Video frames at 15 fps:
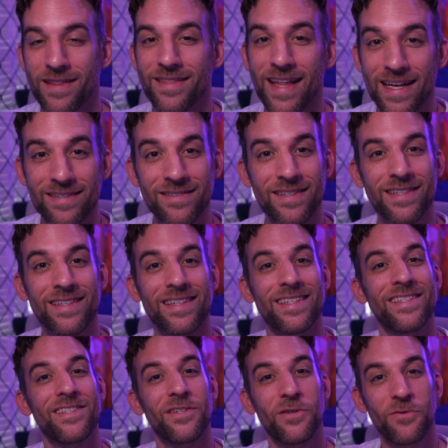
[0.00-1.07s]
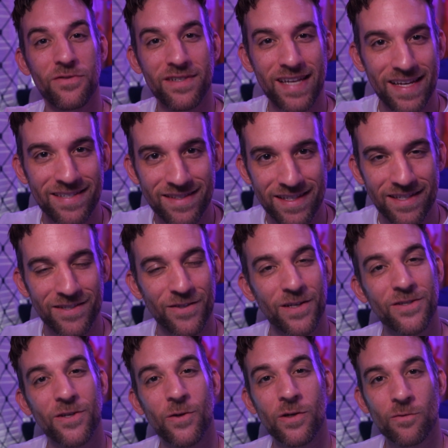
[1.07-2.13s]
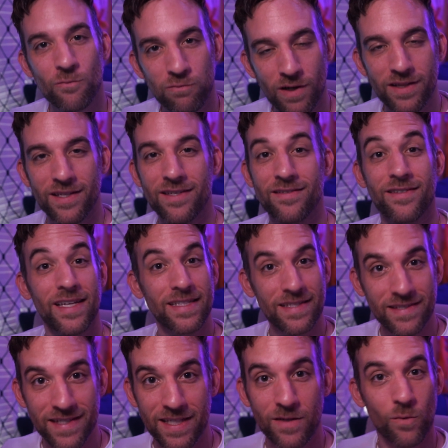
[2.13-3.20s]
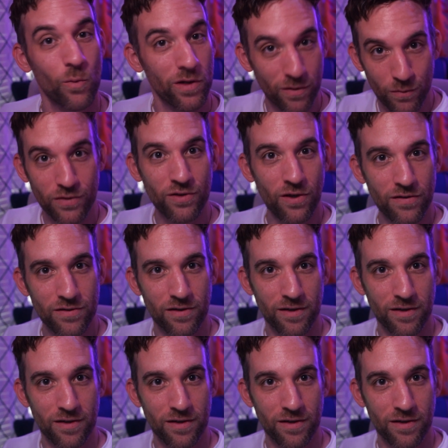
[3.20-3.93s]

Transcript: the last thing is to test this. So let's go and run this and see what the results